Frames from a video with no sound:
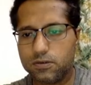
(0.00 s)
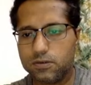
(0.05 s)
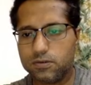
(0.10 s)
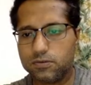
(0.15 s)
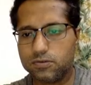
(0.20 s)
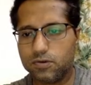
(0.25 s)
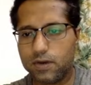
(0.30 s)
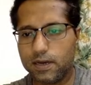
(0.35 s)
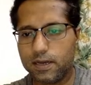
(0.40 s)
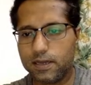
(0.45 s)

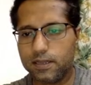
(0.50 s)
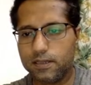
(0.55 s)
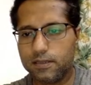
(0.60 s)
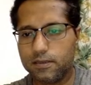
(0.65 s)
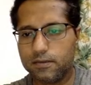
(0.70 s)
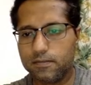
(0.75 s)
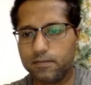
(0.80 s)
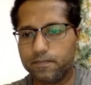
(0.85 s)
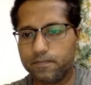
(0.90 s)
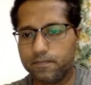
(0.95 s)
So
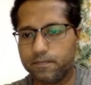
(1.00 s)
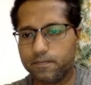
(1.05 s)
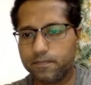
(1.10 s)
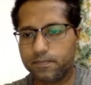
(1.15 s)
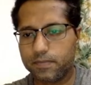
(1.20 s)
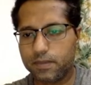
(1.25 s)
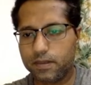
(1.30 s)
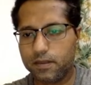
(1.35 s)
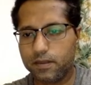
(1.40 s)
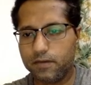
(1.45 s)
again,
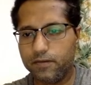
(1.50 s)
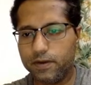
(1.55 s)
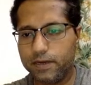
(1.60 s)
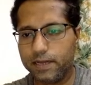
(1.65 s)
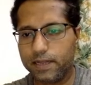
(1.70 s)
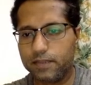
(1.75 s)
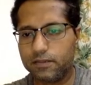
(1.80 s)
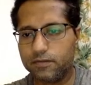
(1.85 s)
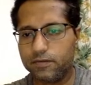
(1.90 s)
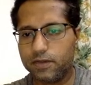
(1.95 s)
if you
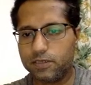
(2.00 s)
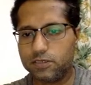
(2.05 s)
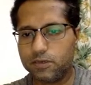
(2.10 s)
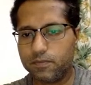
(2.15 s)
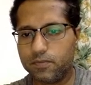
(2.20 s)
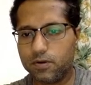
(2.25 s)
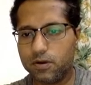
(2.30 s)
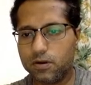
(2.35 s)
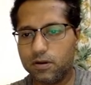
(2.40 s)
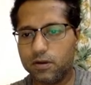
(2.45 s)
take the
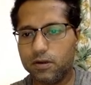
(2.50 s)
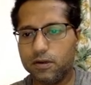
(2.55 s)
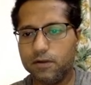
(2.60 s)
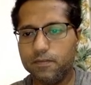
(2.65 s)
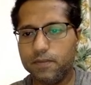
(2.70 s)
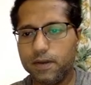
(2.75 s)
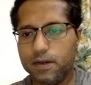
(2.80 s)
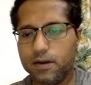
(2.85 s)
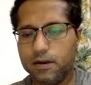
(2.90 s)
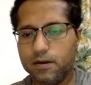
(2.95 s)
reciprocal, it
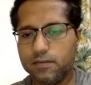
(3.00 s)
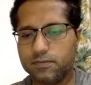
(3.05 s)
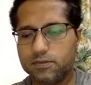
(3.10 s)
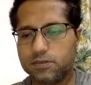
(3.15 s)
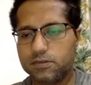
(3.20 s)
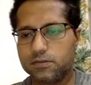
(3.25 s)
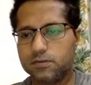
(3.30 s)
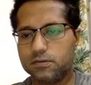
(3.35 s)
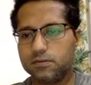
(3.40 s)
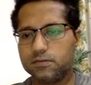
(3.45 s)

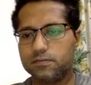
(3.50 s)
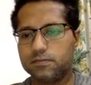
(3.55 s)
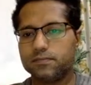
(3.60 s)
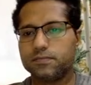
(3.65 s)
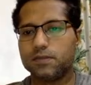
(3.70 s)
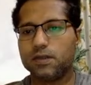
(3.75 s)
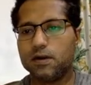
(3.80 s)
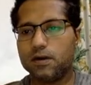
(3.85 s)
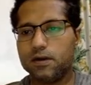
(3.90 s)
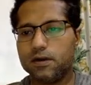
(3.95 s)
becomes
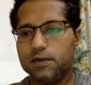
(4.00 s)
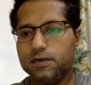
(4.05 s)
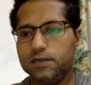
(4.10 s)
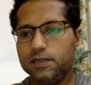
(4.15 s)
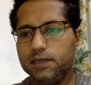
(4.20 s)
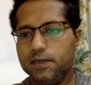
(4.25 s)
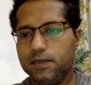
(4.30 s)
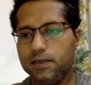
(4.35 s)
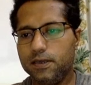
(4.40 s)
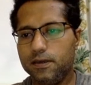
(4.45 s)

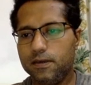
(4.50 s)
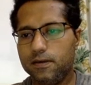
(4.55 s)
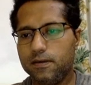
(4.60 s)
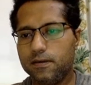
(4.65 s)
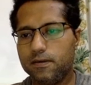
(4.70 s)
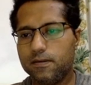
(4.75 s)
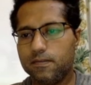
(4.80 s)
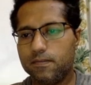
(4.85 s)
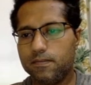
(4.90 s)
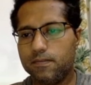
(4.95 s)
DE
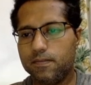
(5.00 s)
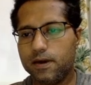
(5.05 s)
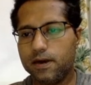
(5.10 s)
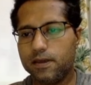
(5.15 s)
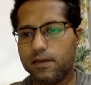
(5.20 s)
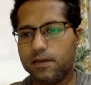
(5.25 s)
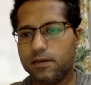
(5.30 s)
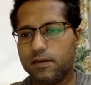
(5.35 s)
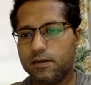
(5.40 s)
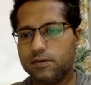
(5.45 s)

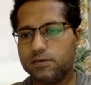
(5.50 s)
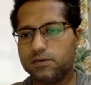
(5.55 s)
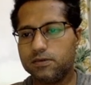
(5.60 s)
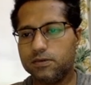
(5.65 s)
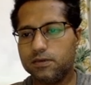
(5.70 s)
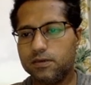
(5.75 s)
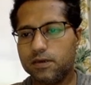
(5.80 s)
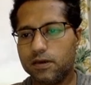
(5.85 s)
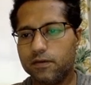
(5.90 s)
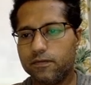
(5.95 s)
by
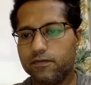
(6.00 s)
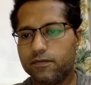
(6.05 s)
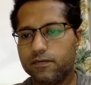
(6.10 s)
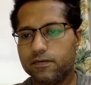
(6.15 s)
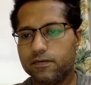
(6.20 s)
CF,